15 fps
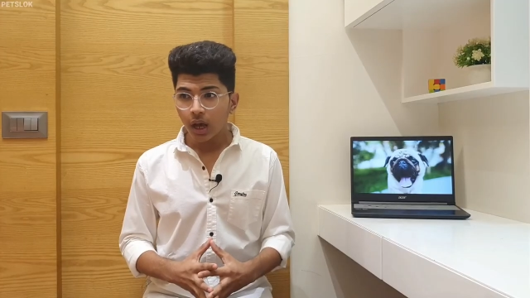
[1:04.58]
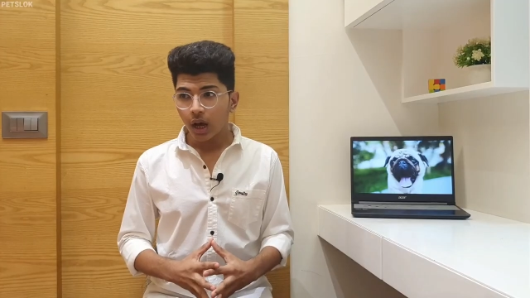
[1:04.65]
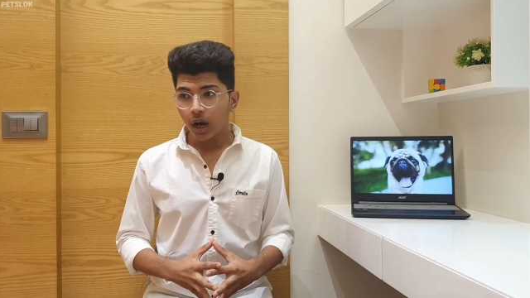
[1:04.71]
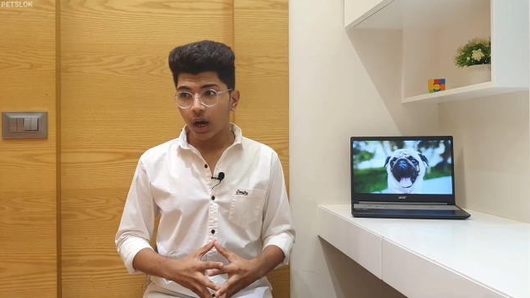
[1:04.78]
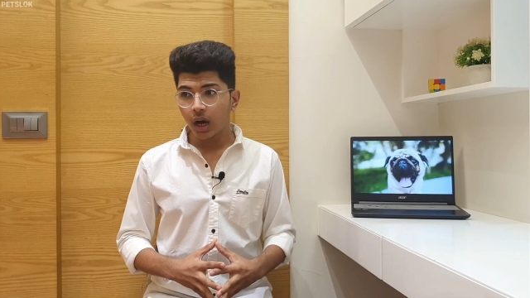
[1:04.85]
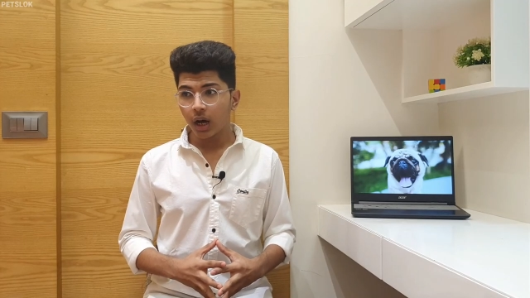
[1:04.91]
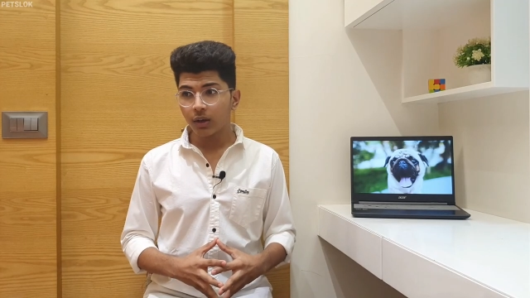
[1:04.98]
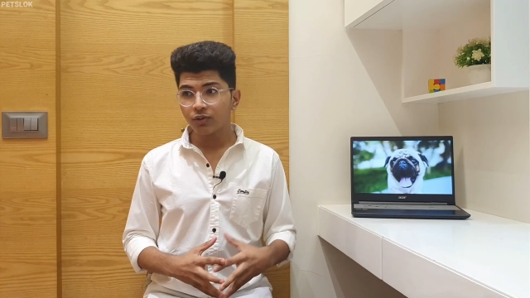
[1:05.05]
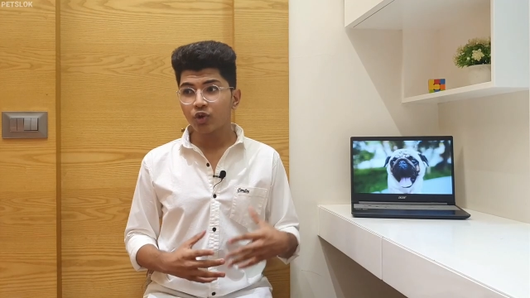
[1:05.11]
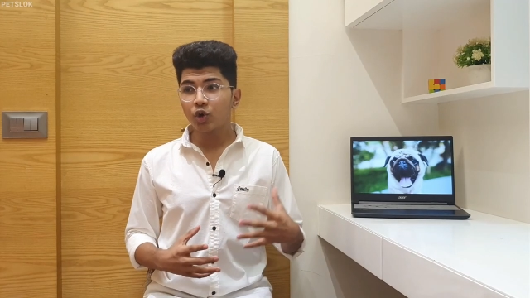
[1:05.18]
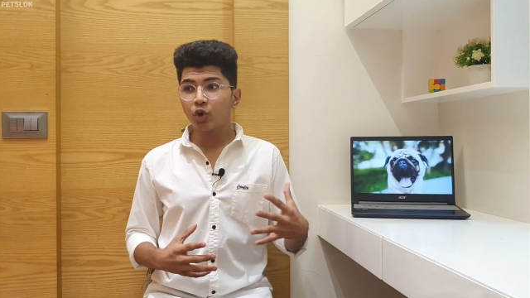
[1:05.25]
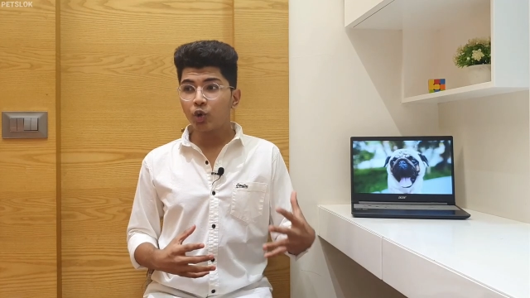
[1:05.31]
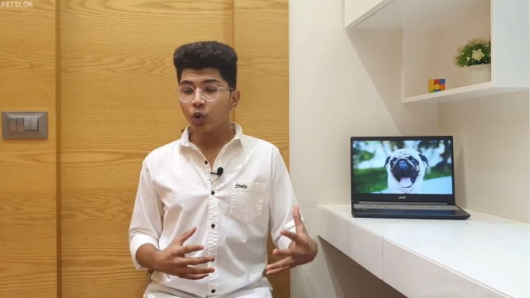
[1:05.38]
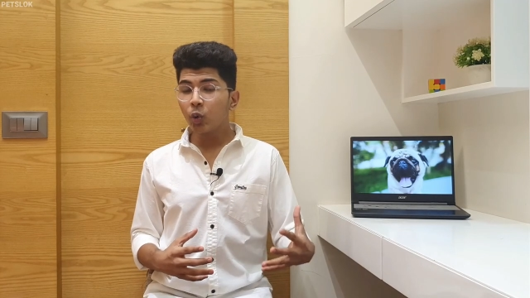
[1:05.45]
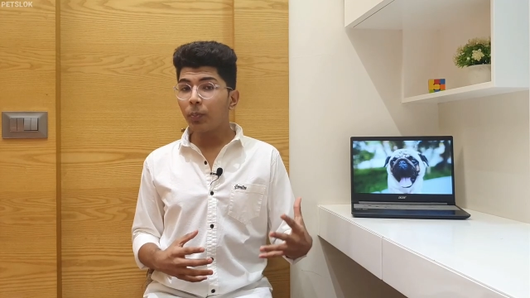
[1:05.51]
Uh, so
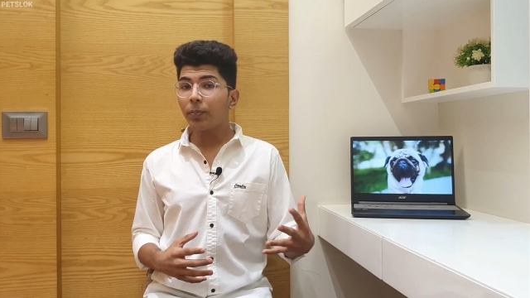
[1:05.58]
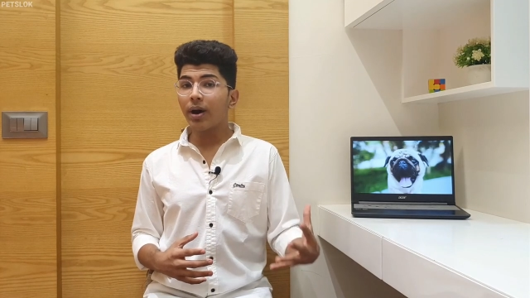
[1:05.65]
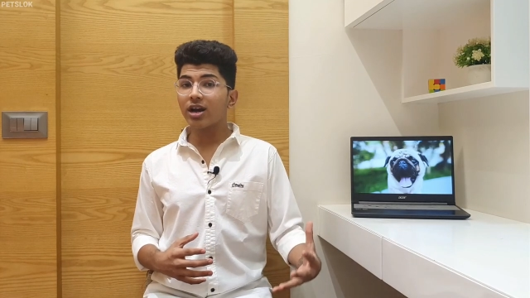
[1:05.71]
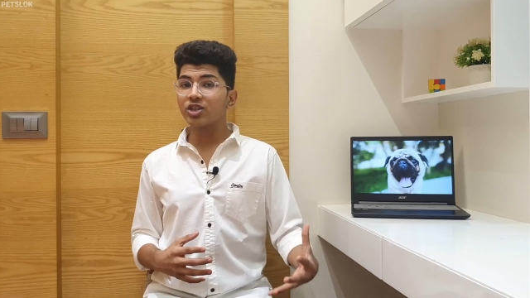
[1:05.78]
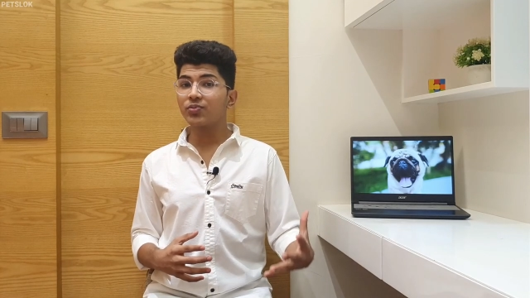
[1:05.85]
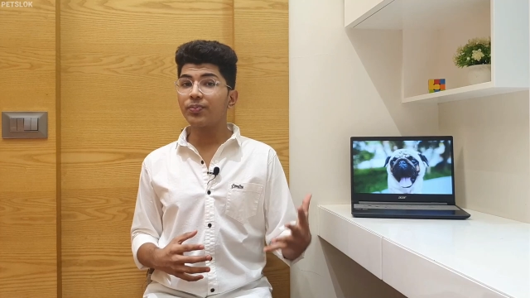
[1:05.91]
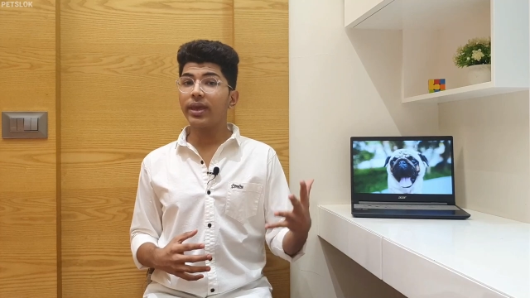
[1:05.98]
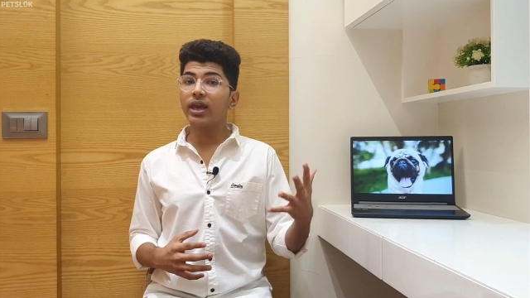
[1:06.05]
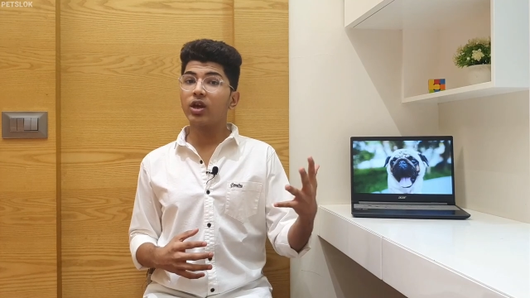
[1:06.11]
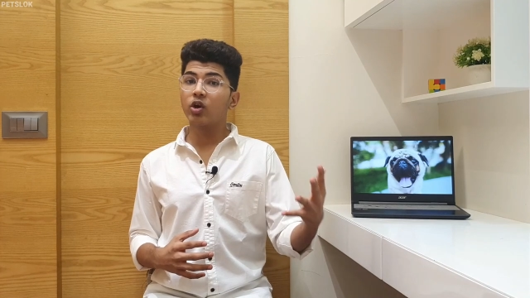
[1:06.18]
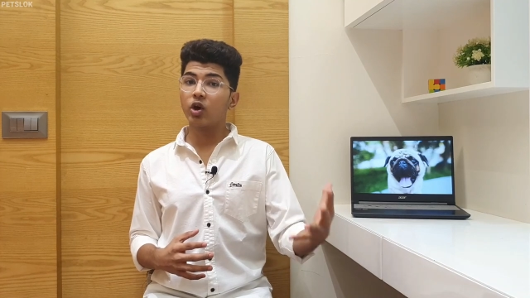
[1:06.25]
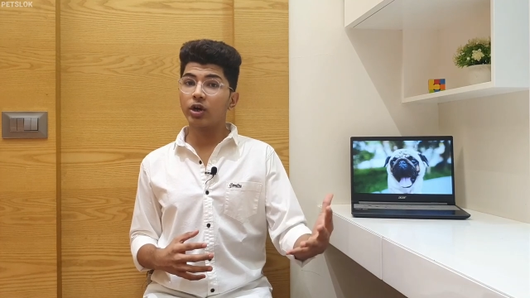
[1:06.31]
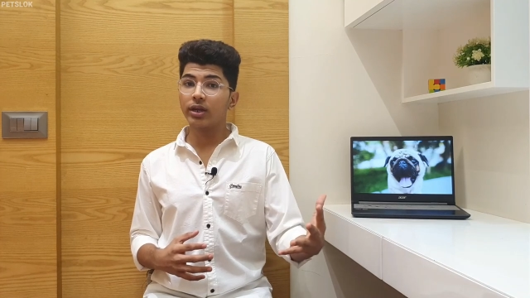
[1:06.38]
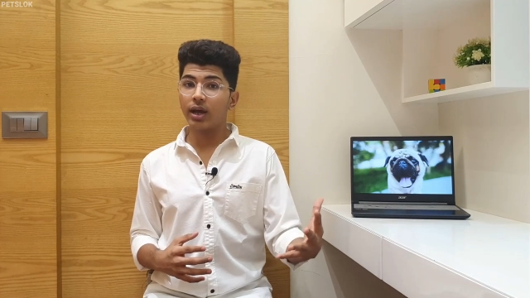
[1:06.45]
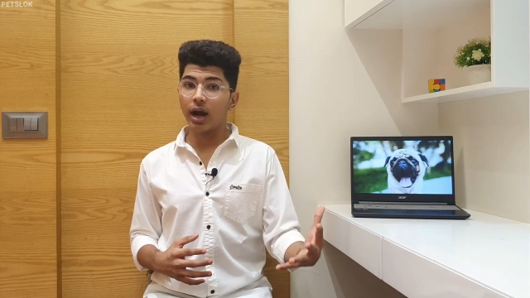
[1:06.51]
do pugs make
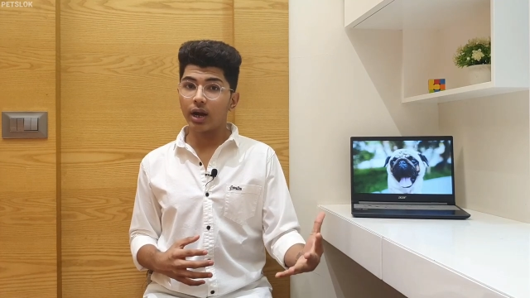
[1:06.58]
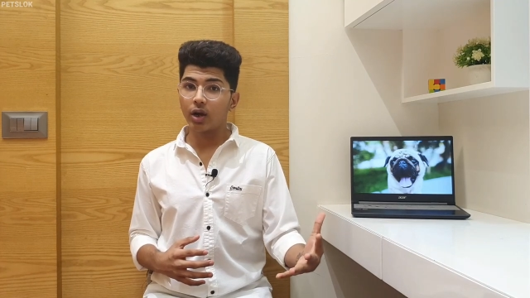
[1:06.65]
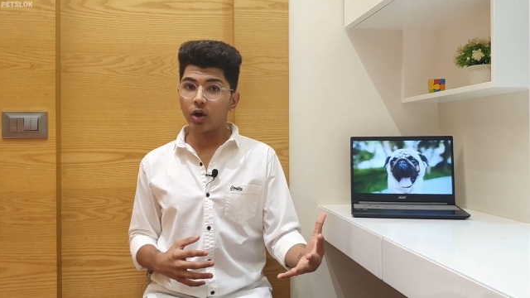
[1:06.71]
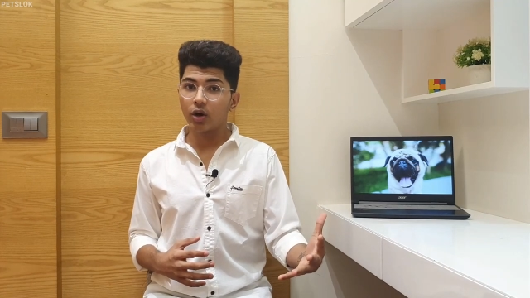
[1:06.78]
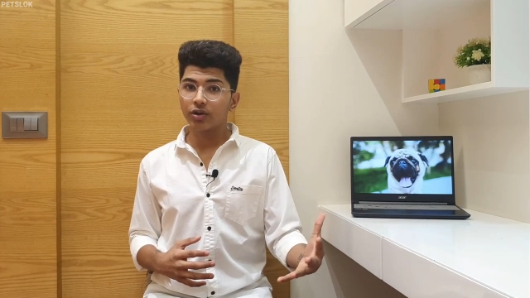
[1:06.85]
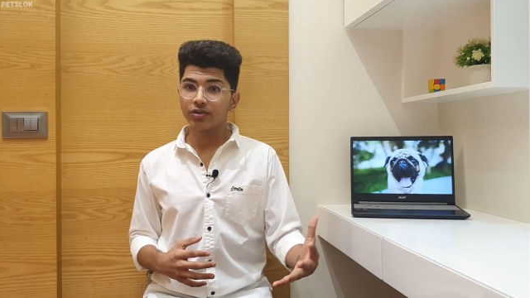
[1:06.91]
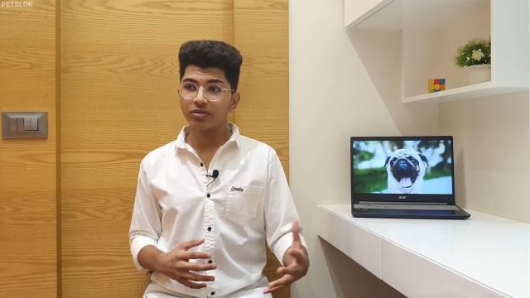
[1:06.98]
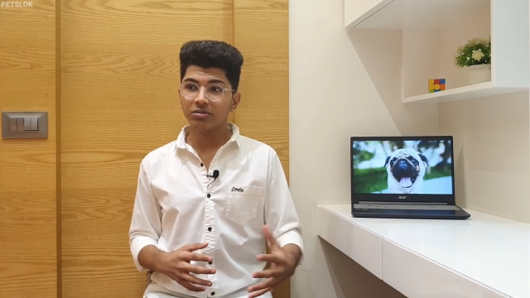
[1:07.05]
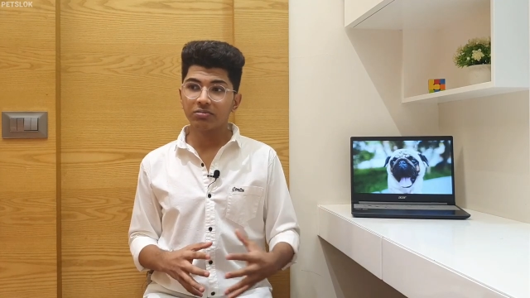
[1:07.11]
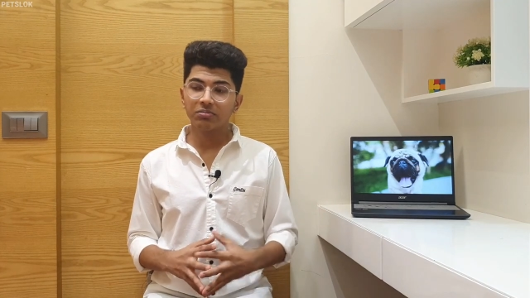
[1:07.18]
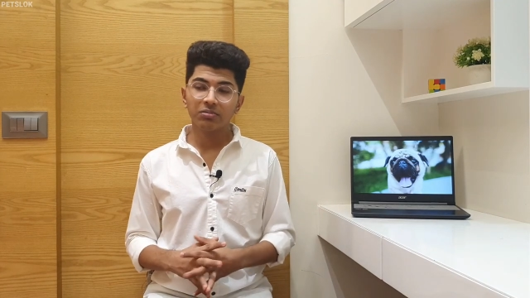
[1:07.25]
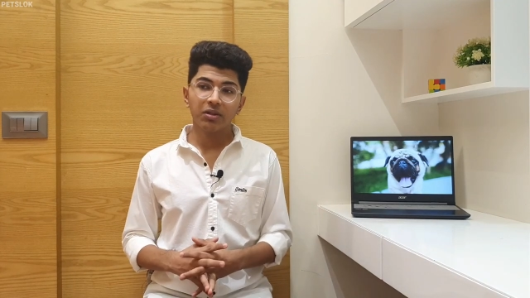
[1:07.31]
good guard dogs?